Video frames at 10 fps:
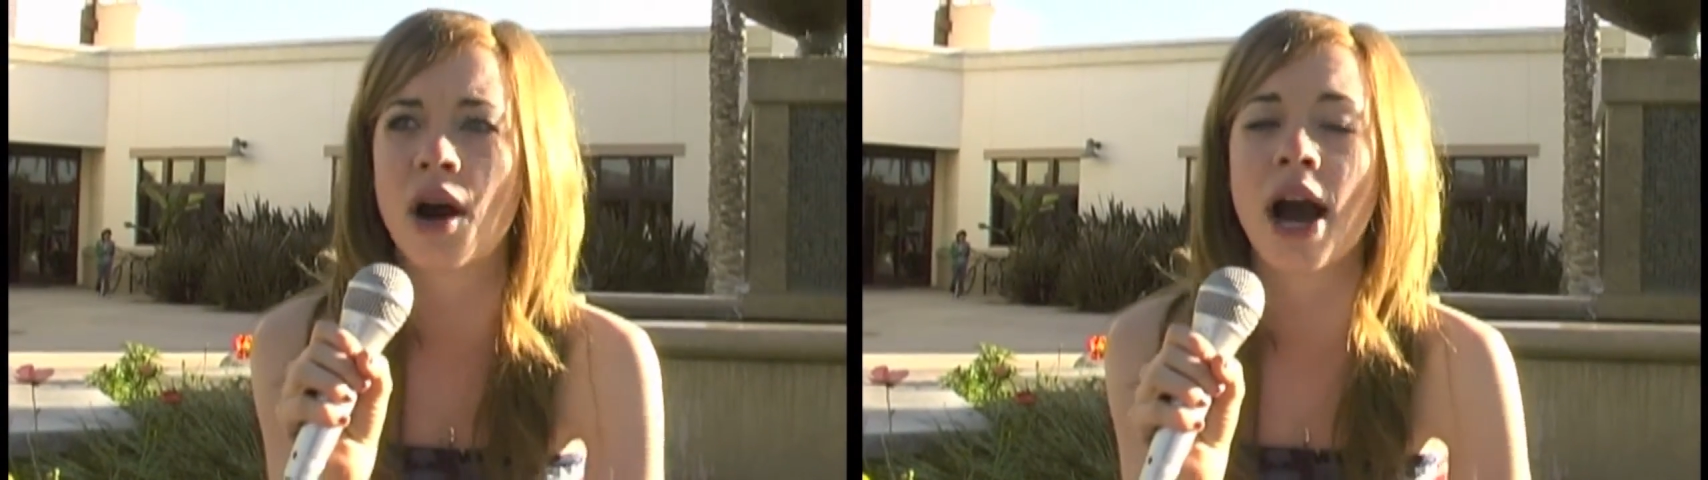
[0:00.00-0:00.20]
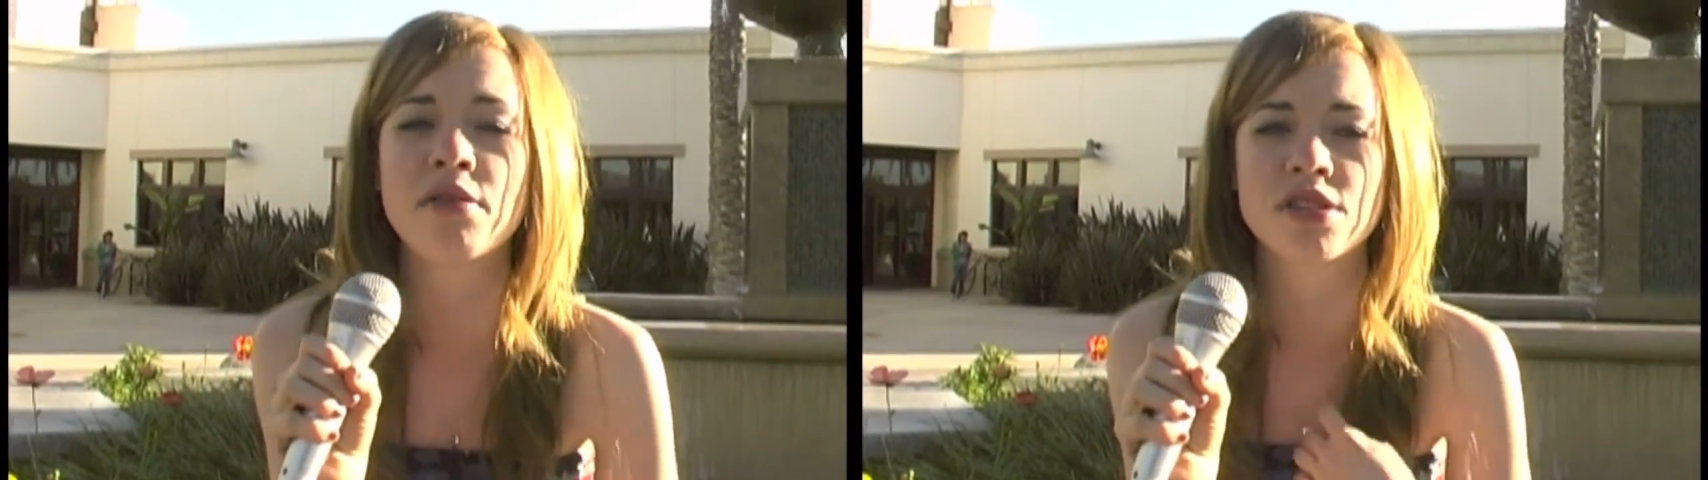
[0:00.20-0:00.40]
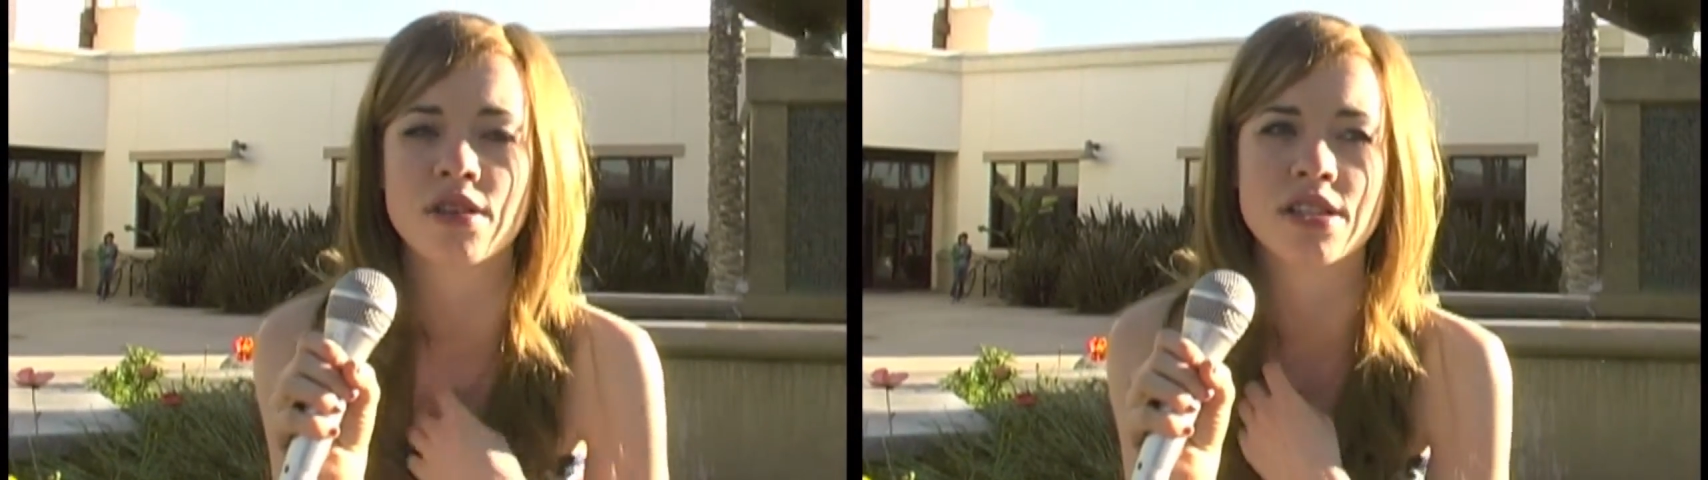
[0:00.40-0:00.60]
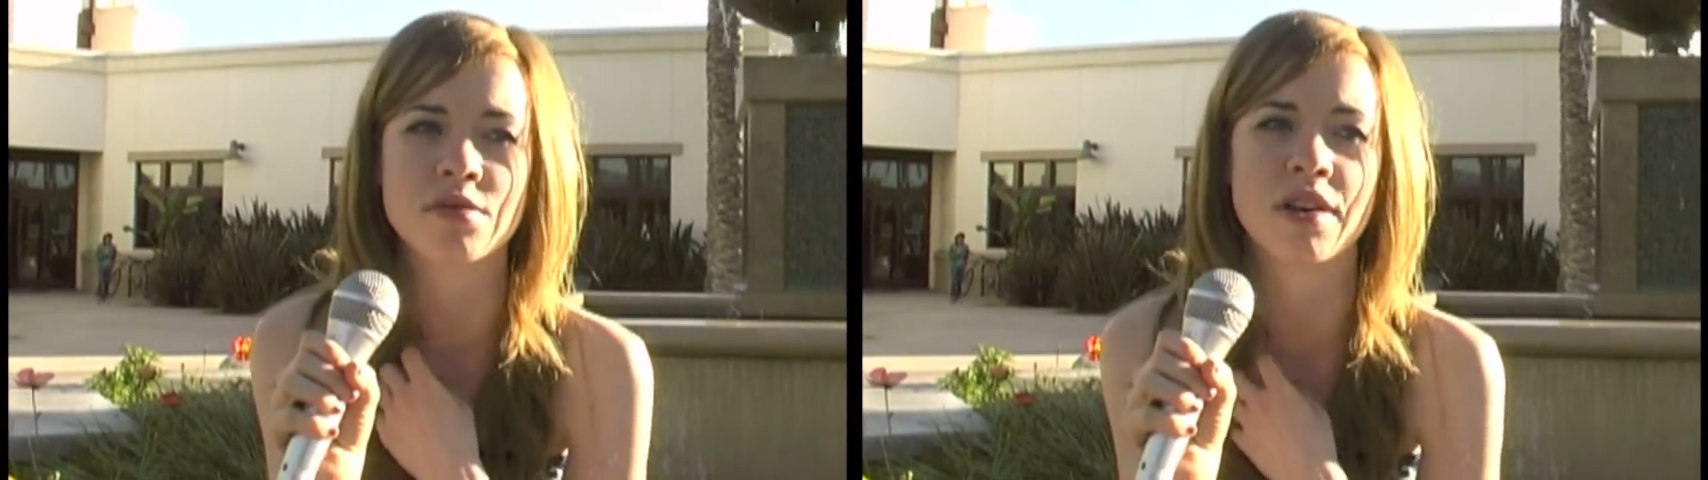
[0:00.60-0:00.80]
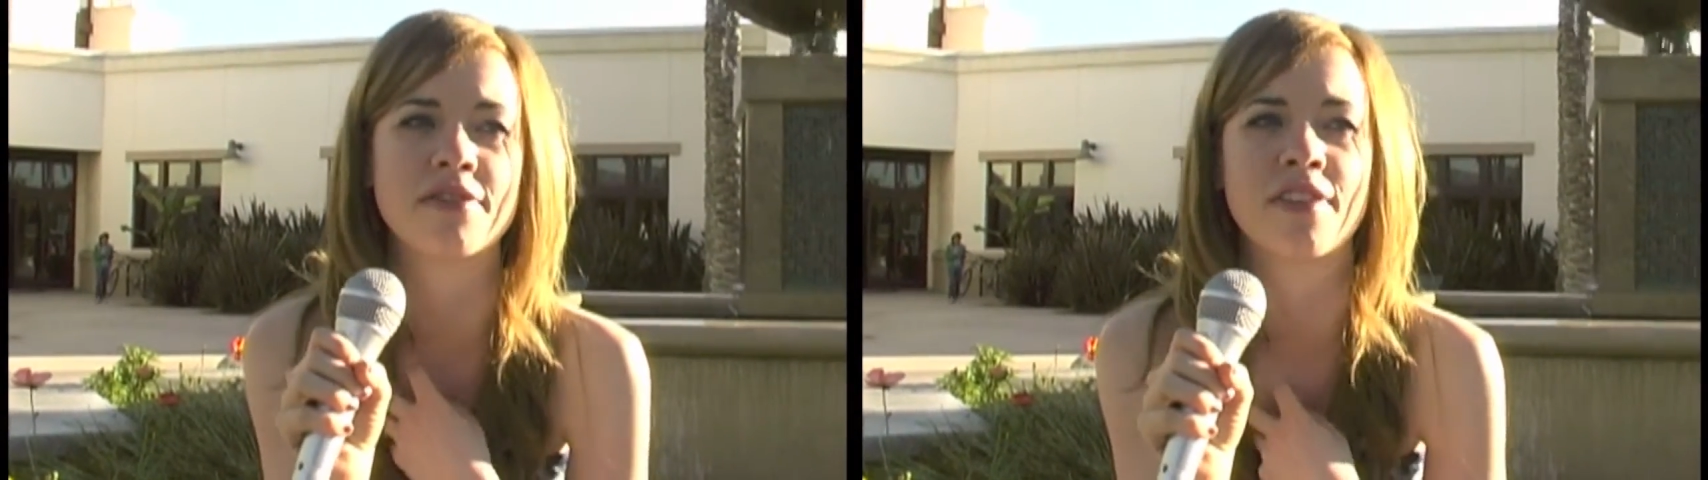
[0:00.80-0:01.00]
I, I was always the
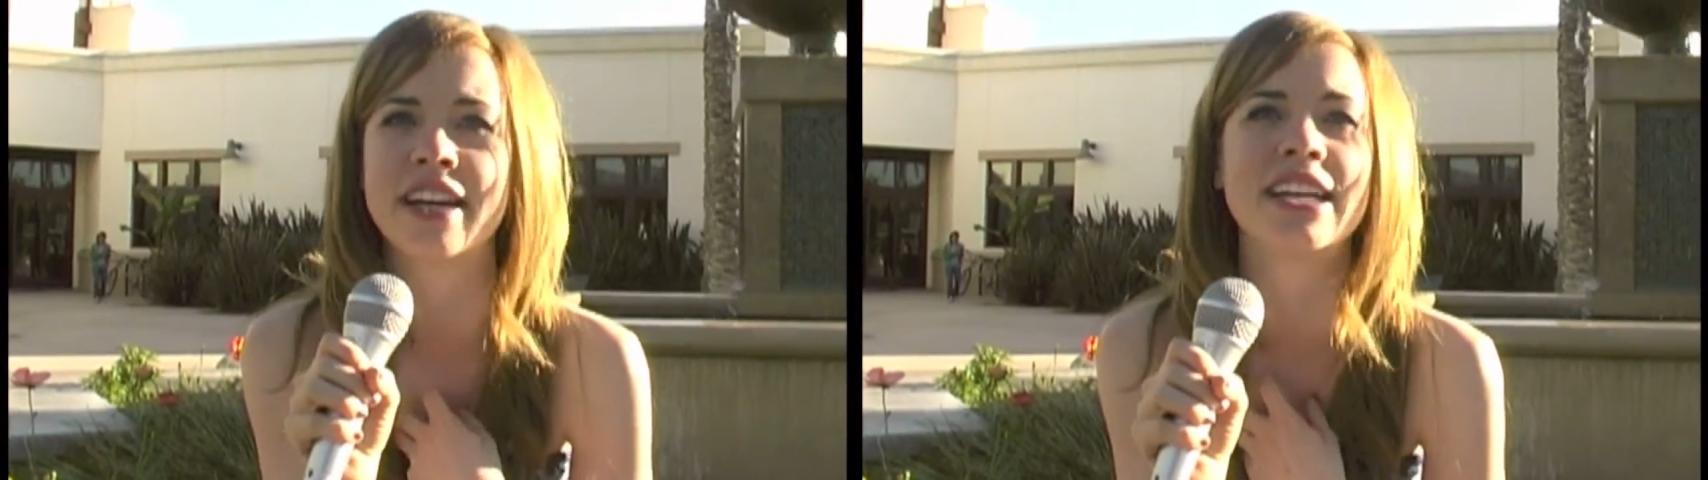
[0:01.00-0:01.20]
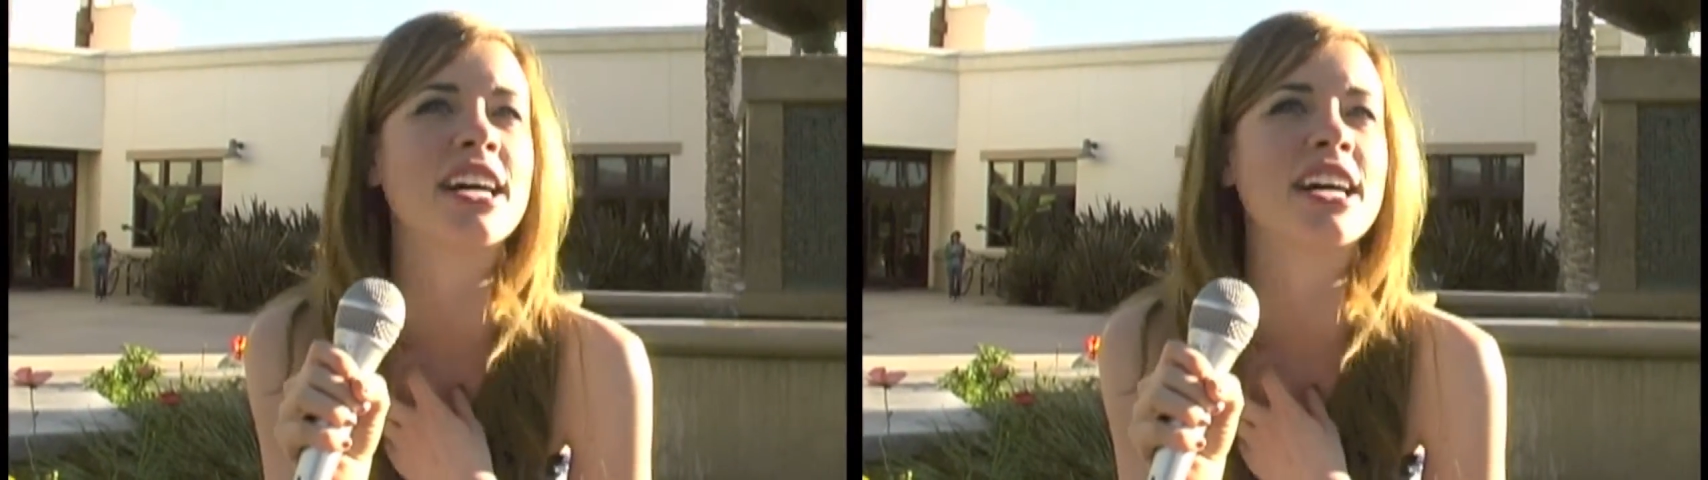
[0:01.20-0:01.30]
one finding